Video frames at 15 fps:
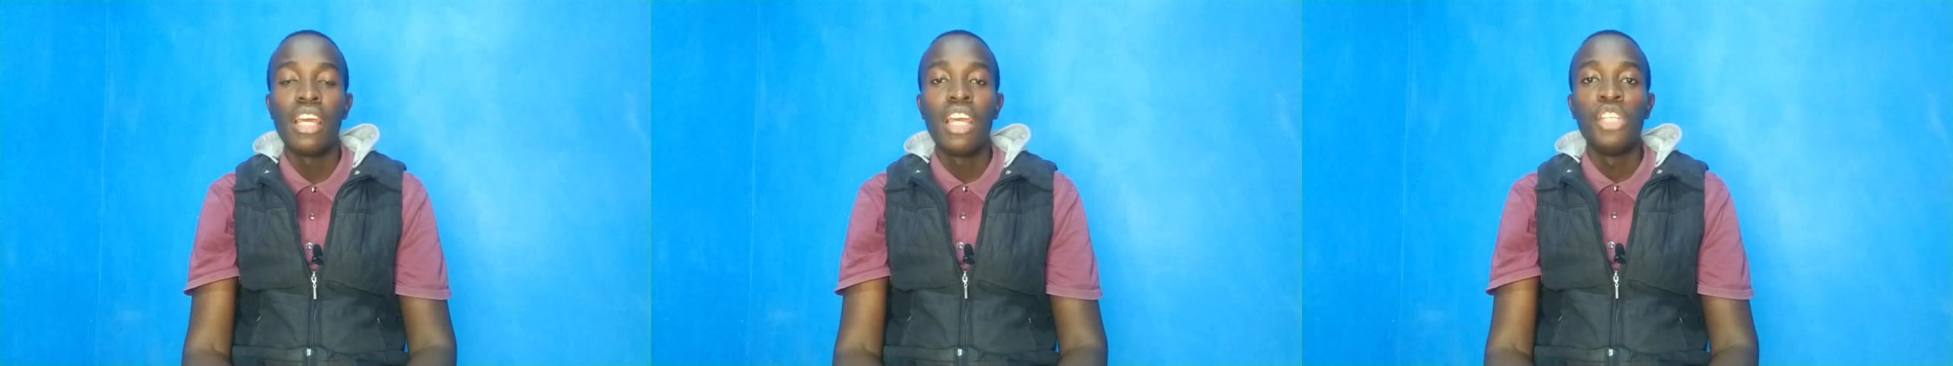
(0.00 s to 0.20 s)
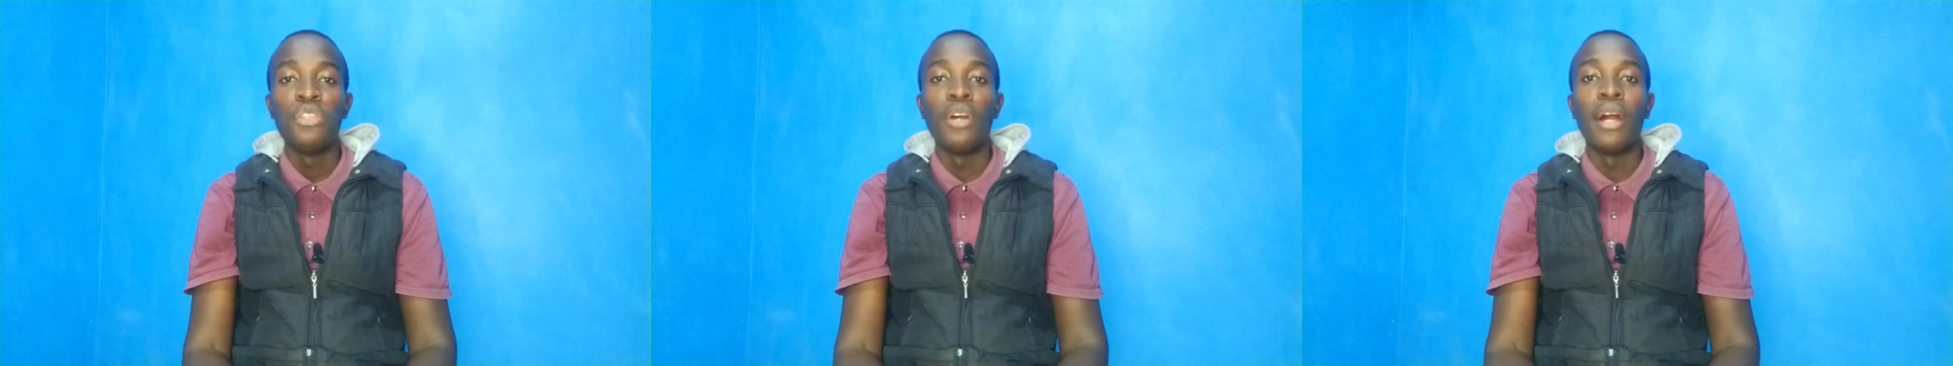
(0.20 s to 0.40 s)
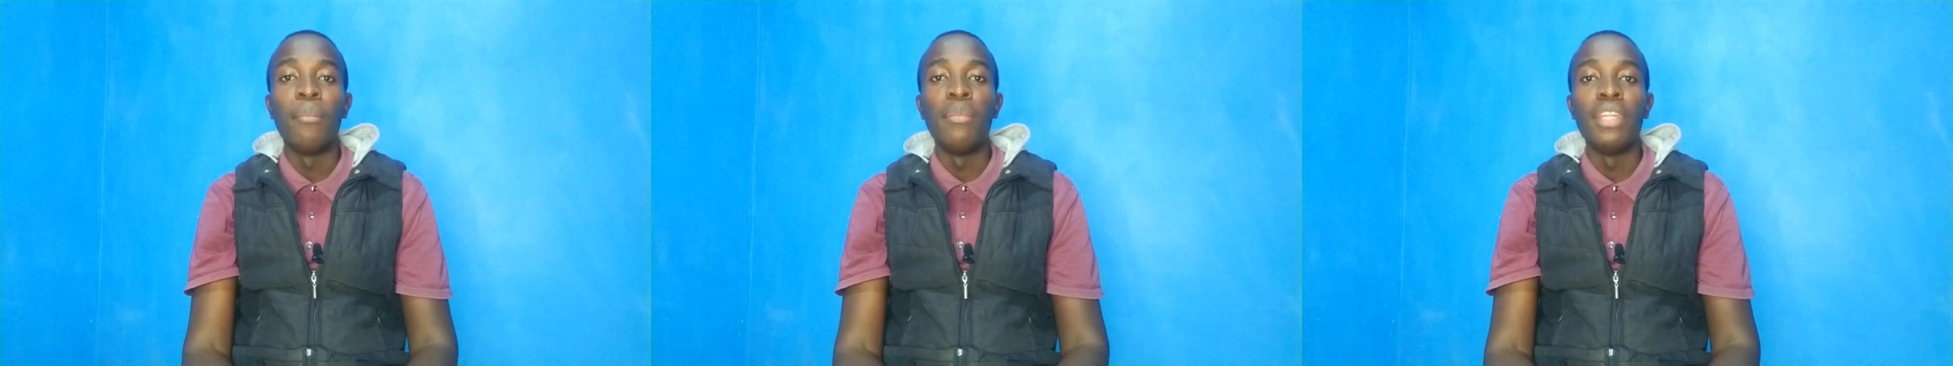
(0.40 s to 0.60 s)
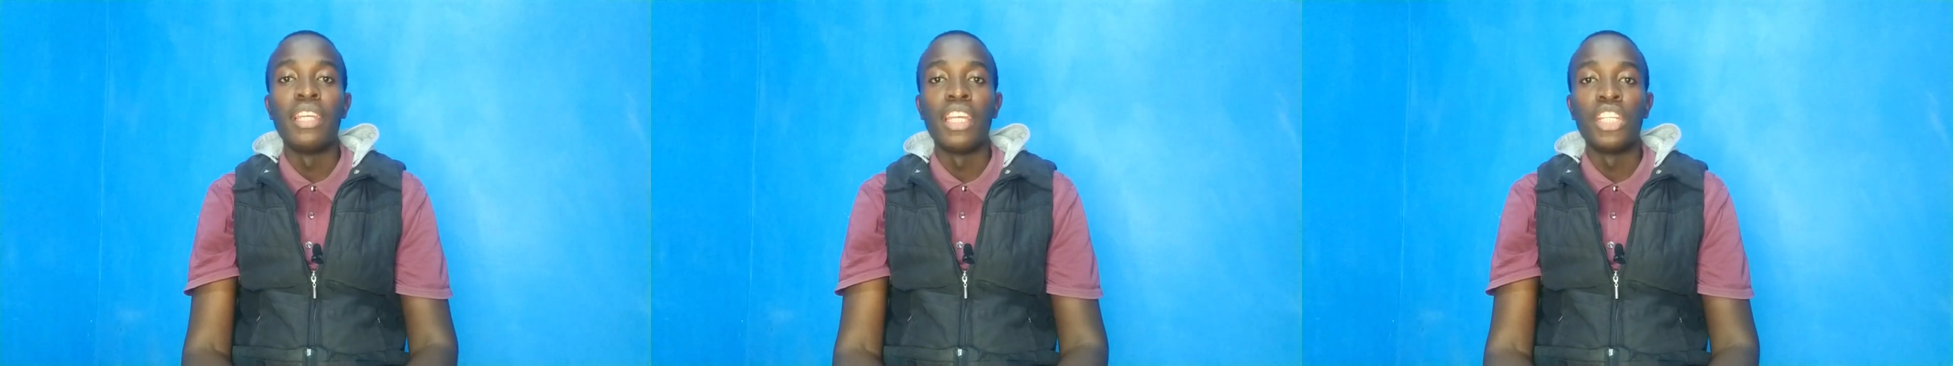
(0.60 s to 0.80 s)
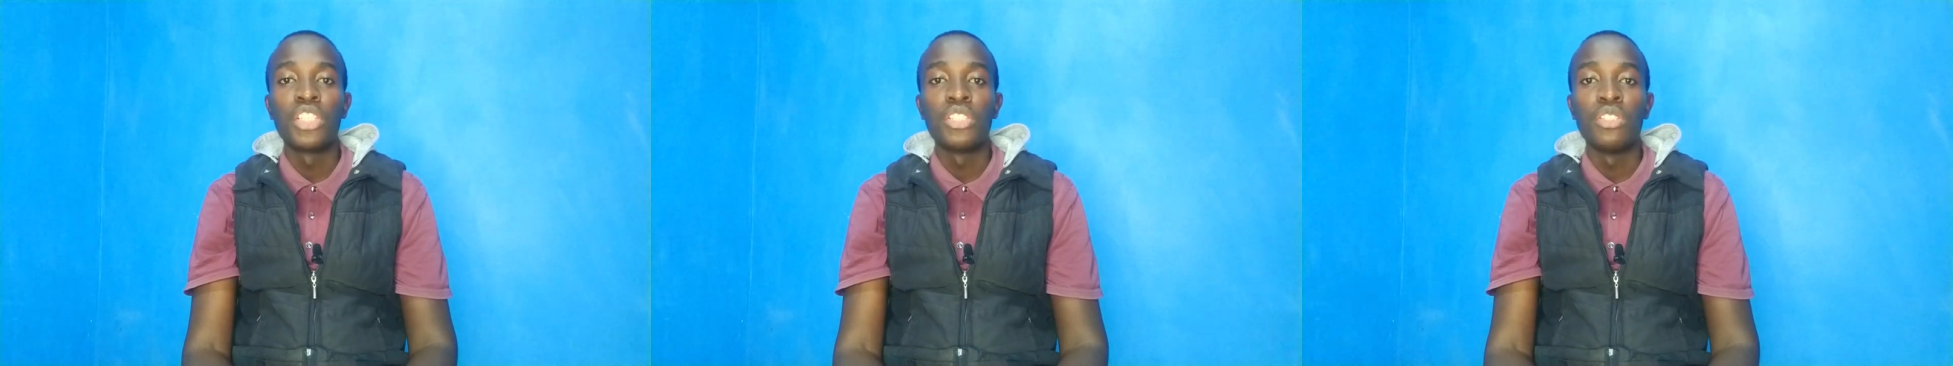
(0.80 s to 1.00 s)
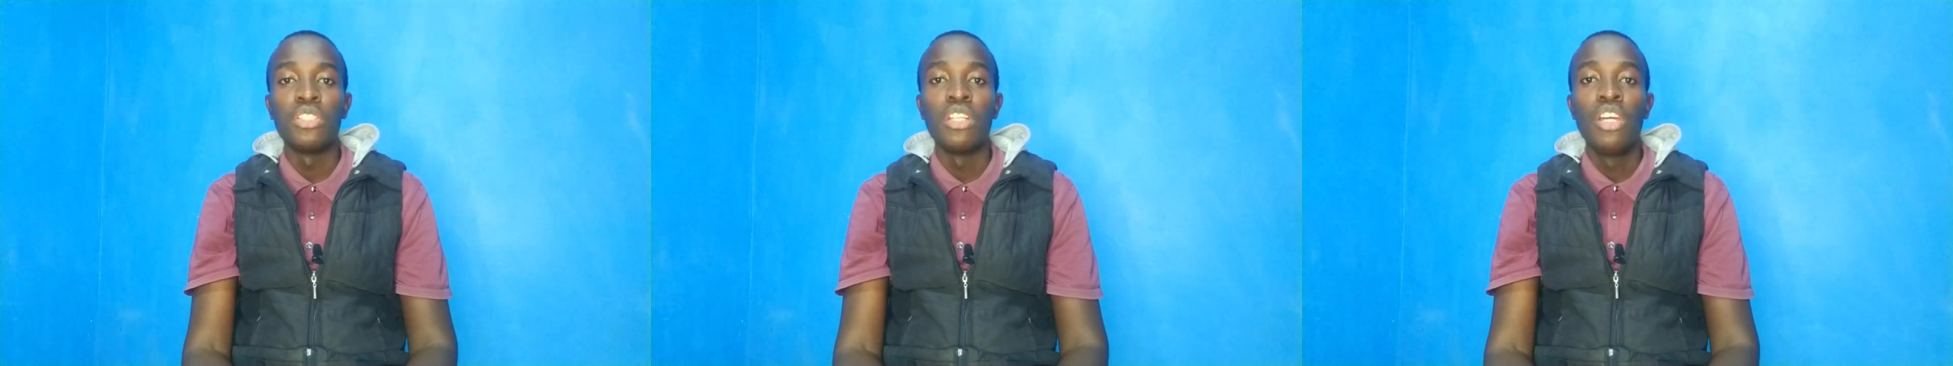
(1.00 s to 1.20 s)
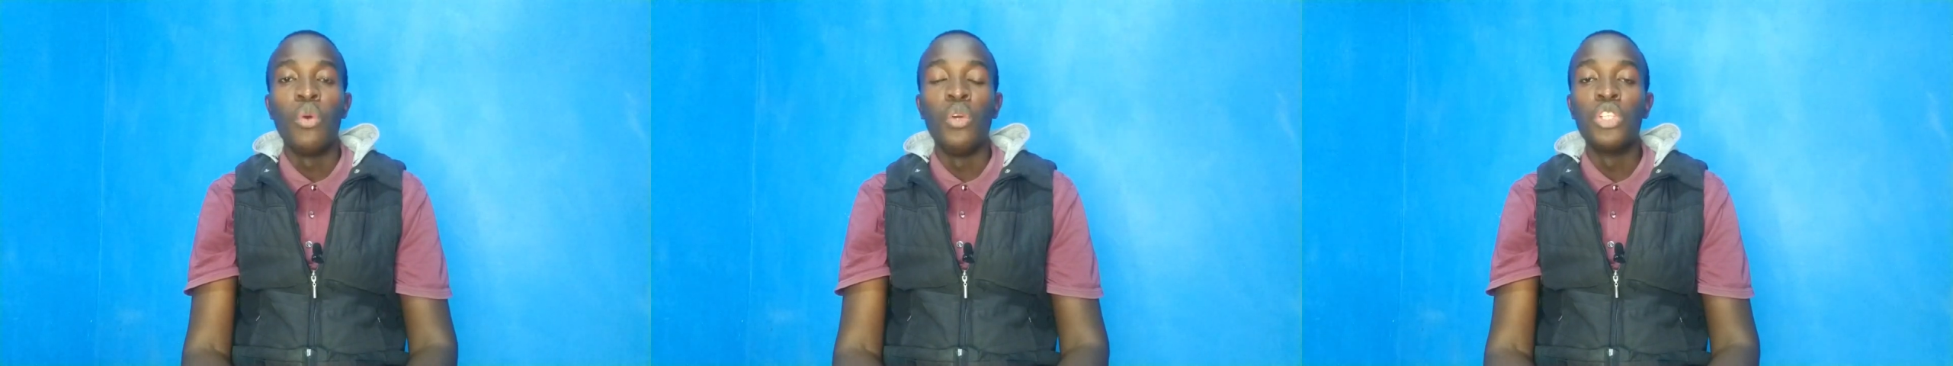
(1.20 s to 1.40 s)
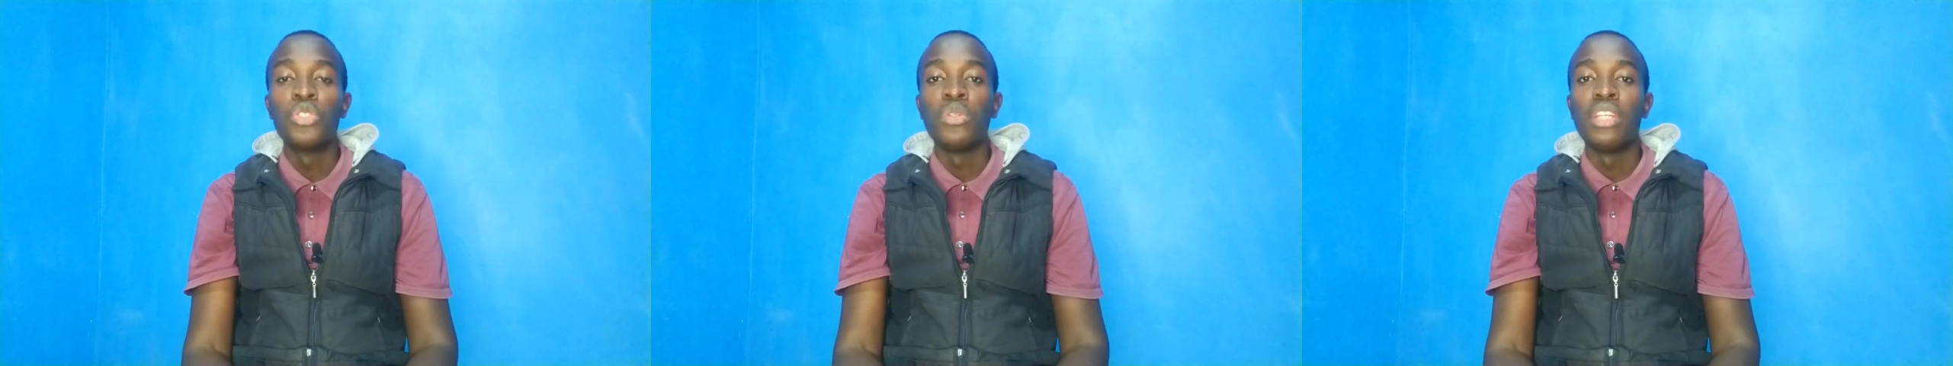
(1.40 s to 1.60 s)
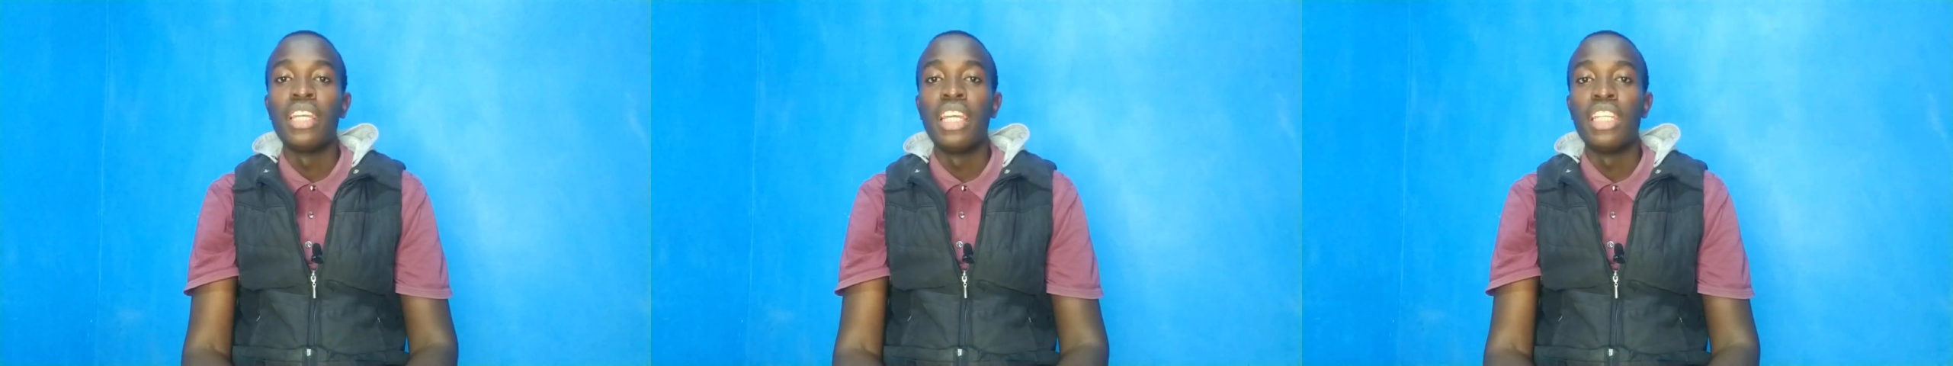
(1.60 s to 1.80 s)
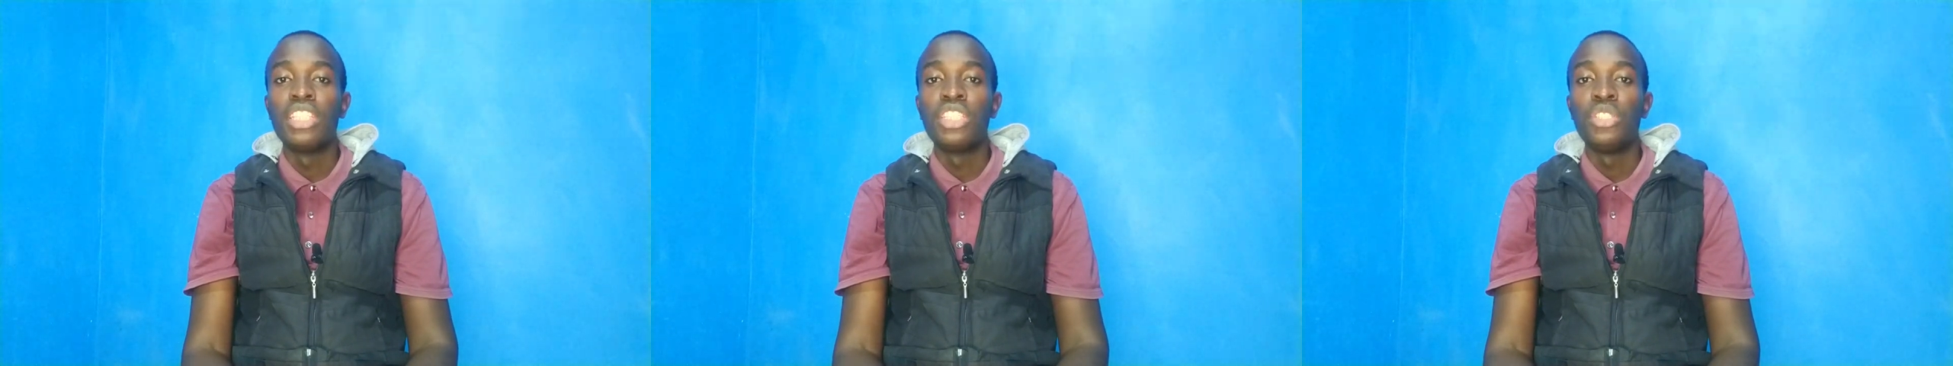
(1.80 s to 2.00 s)
your application which will
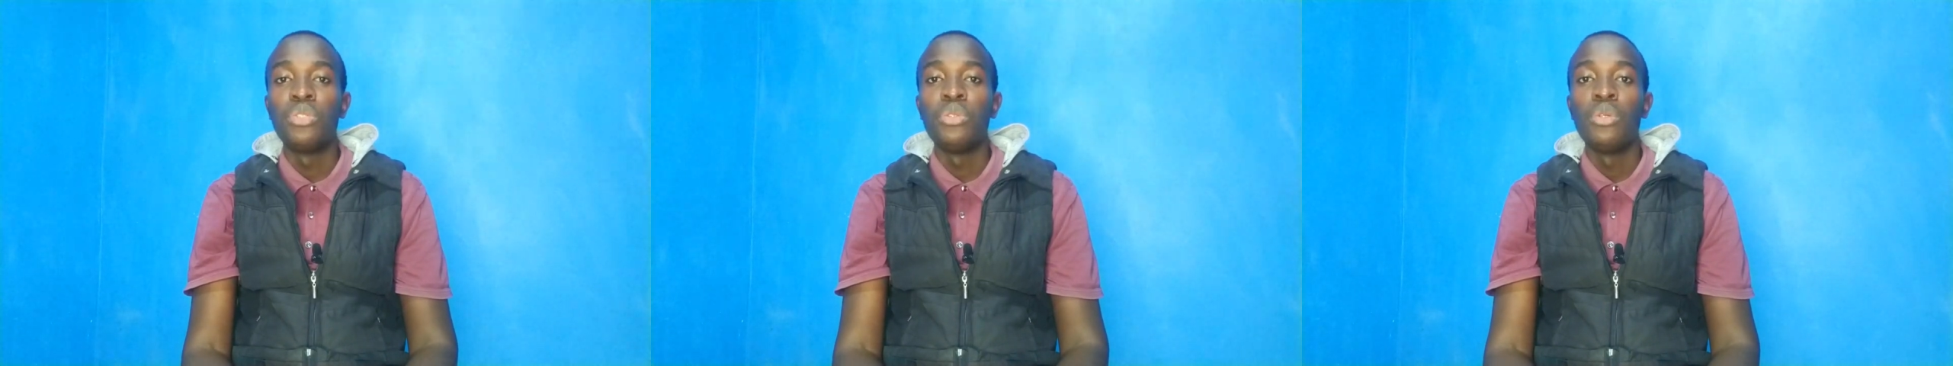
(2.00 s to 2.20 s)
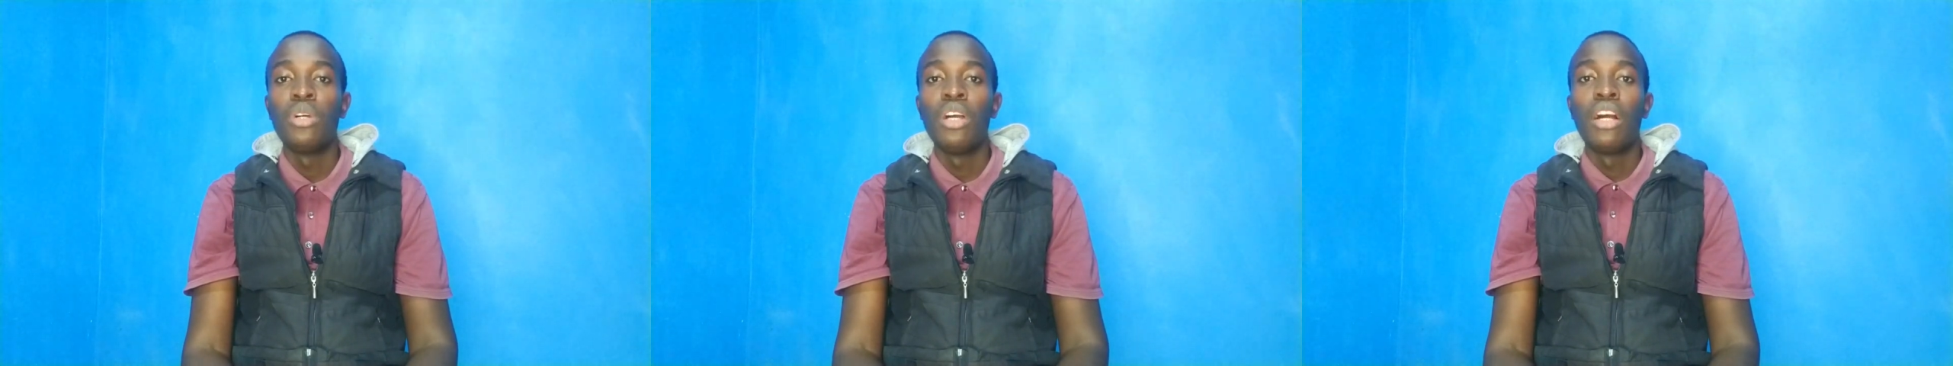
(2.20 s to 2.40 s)
get you